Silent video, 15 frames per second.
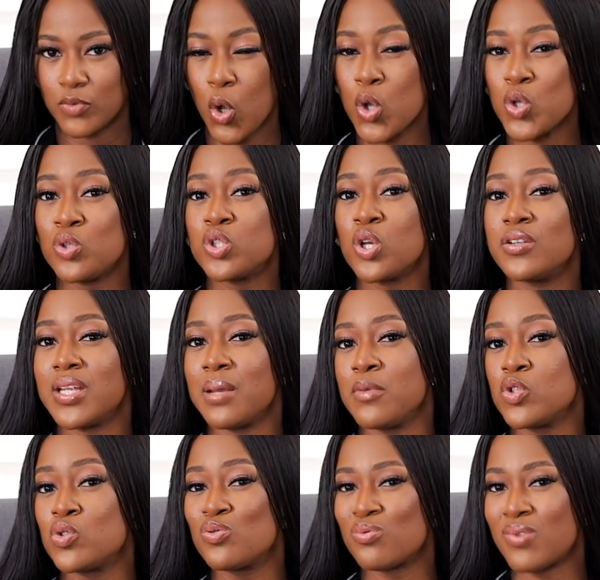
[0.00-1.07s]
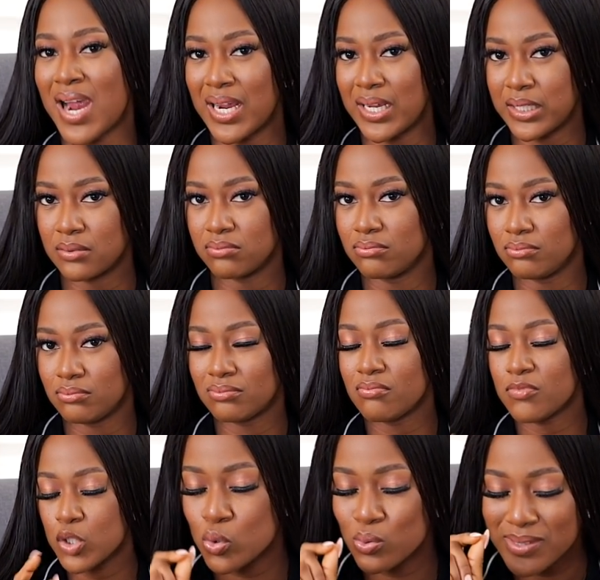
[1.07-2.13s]
Or you turn them into rag.
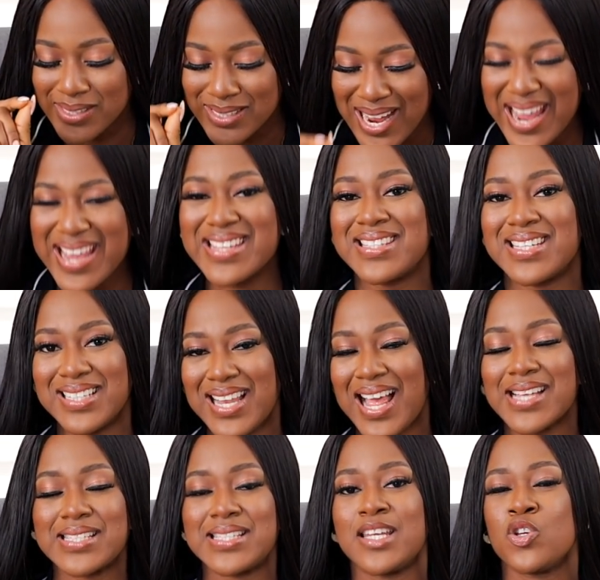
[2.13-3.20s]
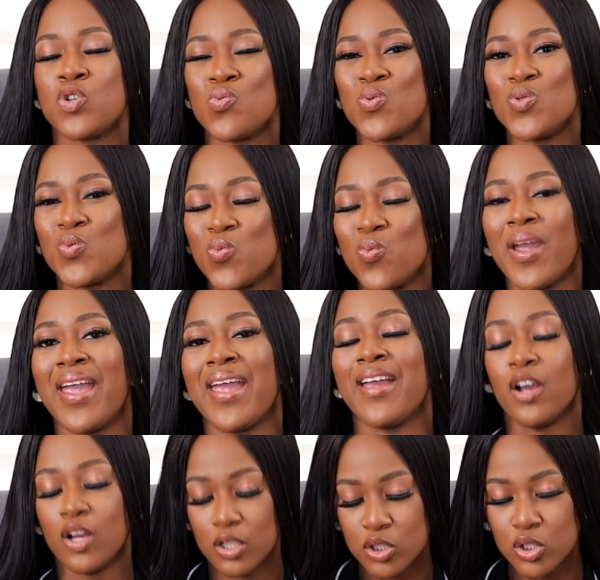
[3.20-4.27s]
Today is the last day you would
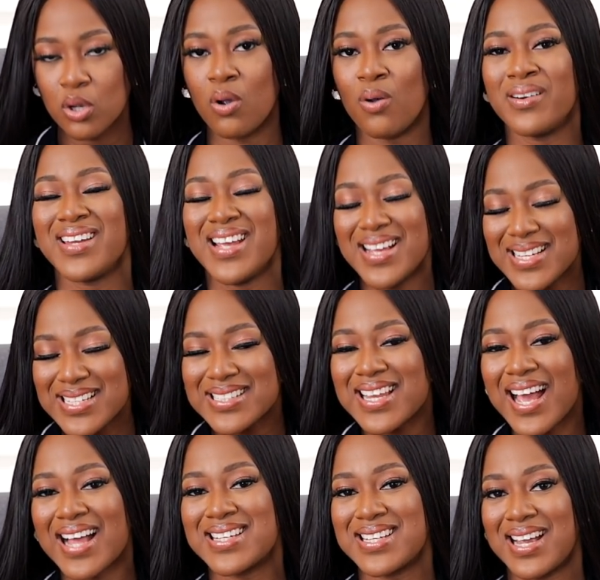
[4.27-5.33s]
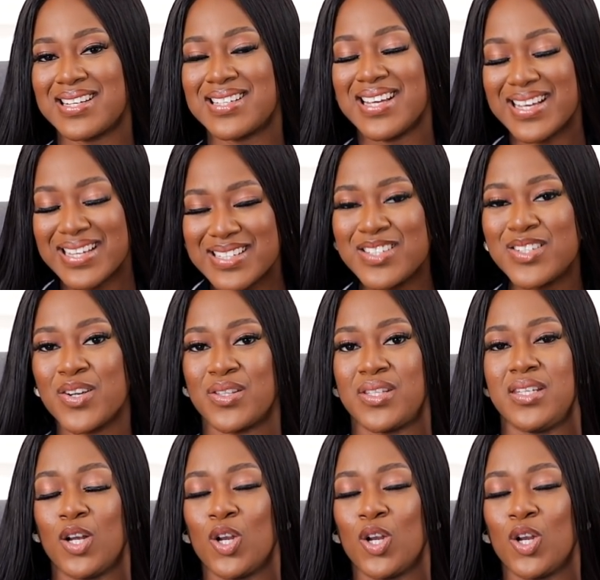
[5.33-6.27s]
wear torn, tattered, dirty